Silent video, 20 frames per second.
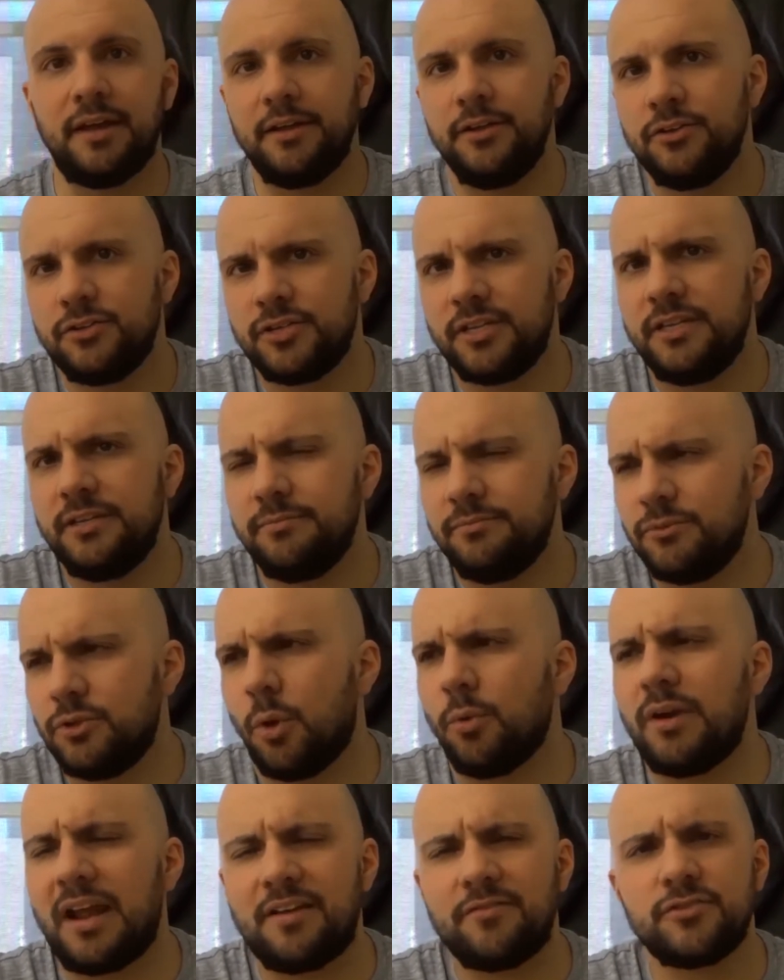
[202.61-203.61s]
I usually
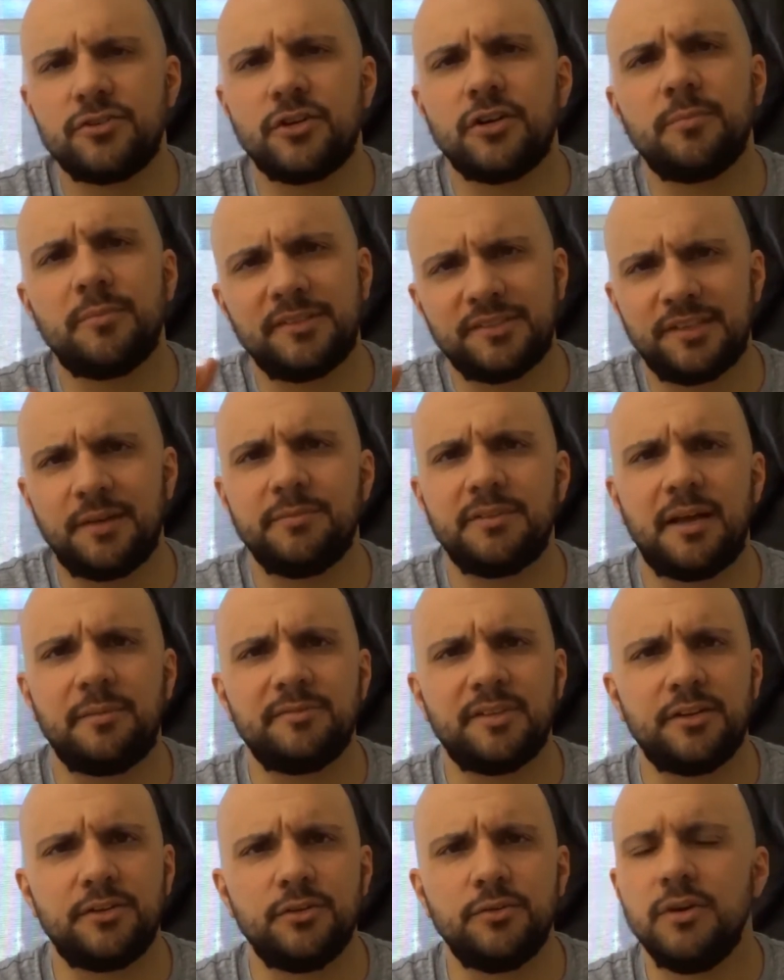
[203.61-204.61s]
don't have sugar, but
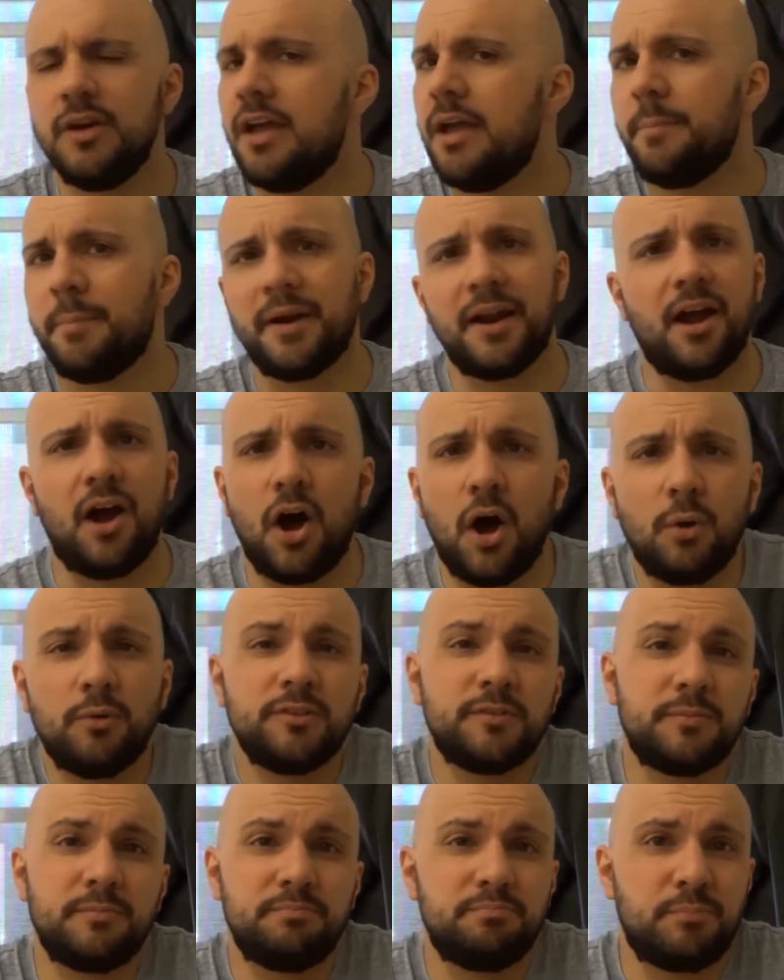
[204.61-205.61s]
sometimes I do, but I
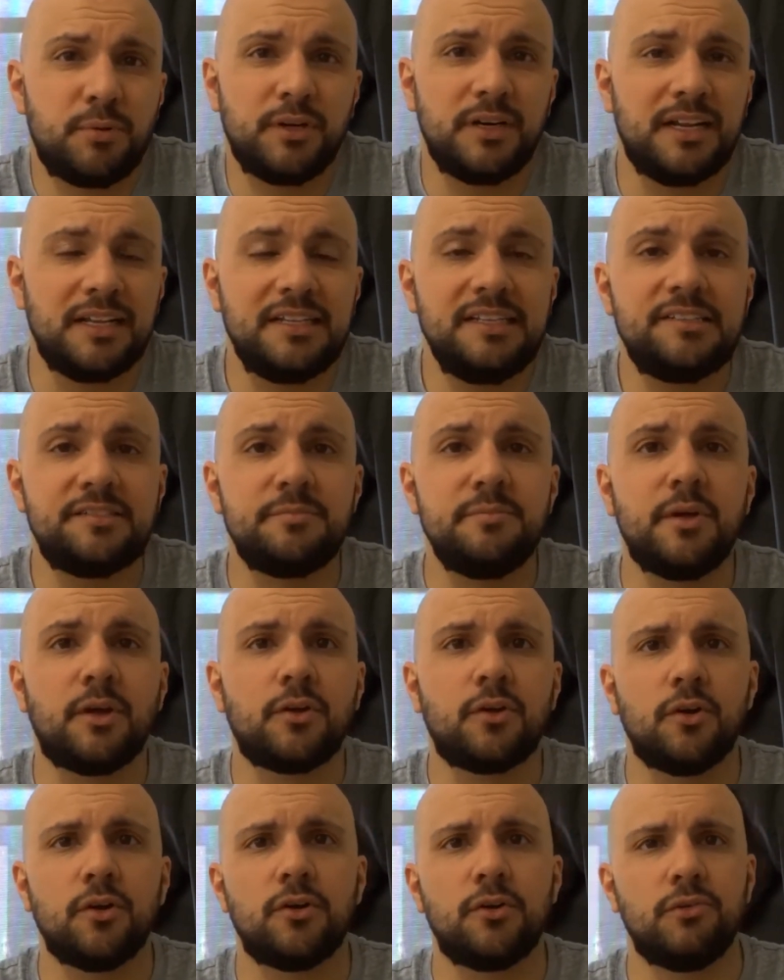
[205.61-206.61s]
always put at least
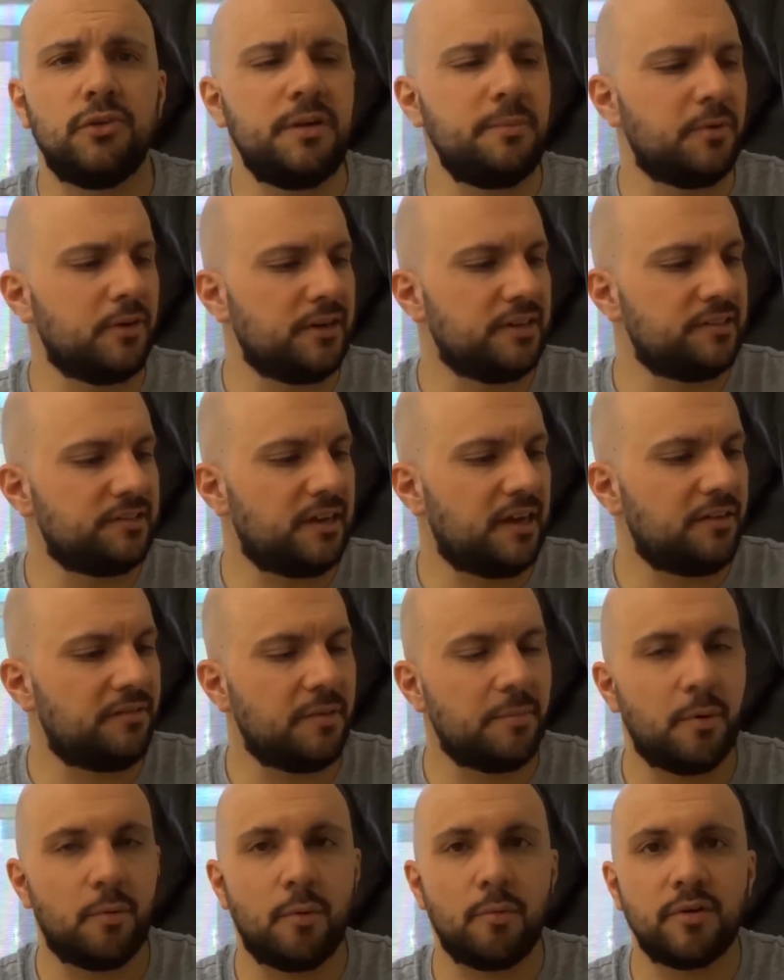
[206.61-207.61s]
milk or creamer inside of
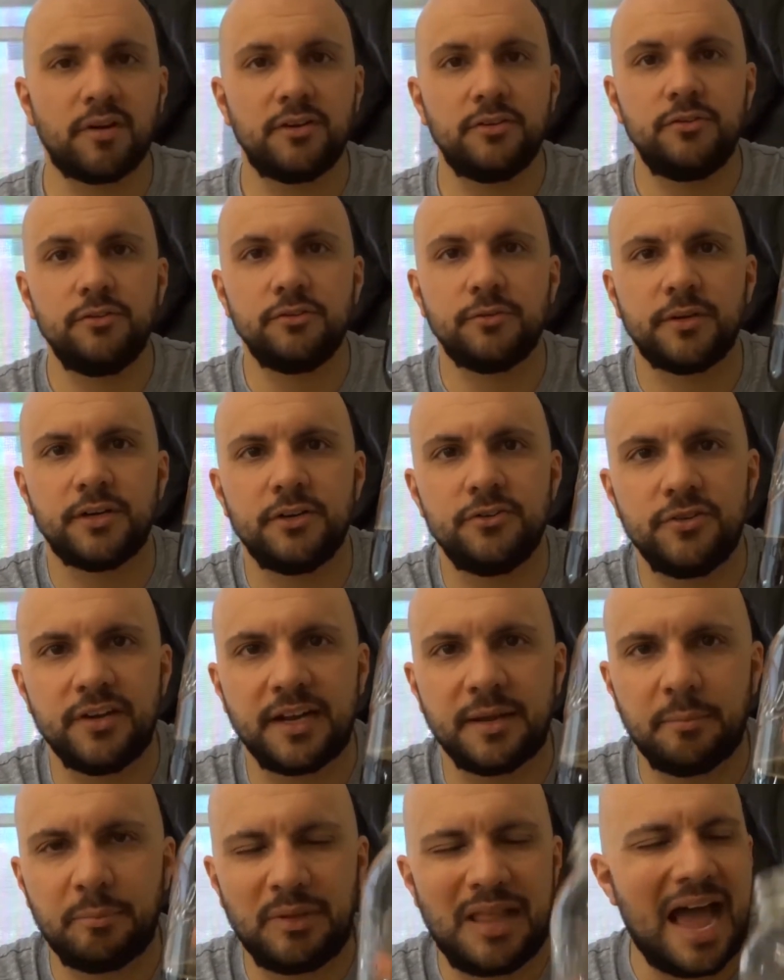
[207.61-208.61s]
it. But what we're gonna do is we're gonna
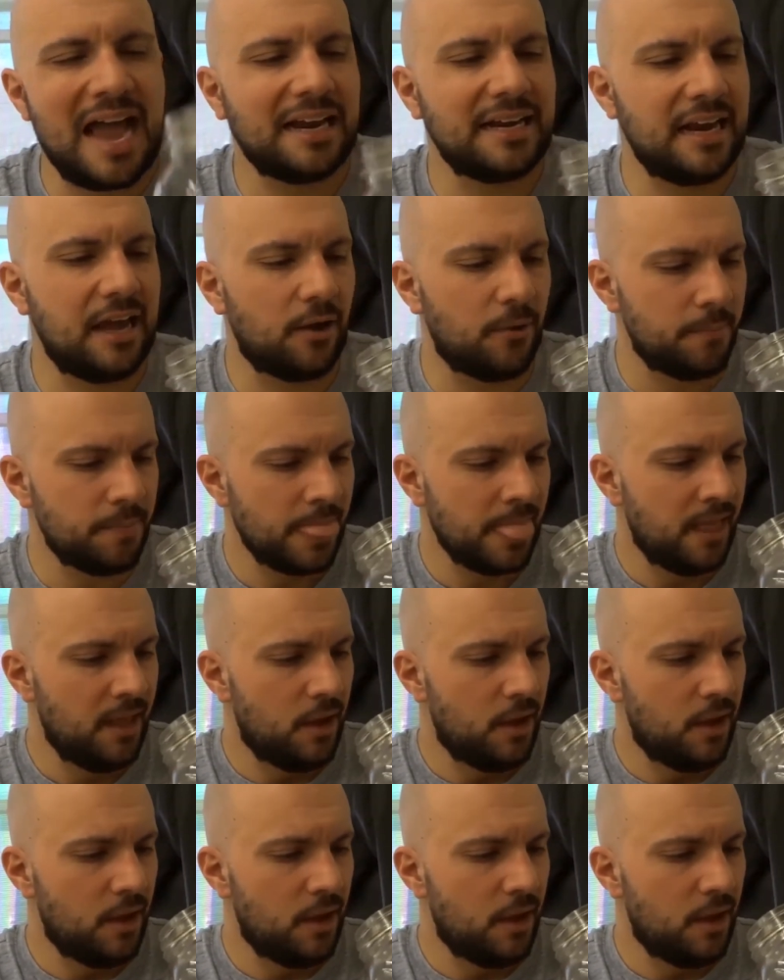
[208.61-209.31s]
drink it black now.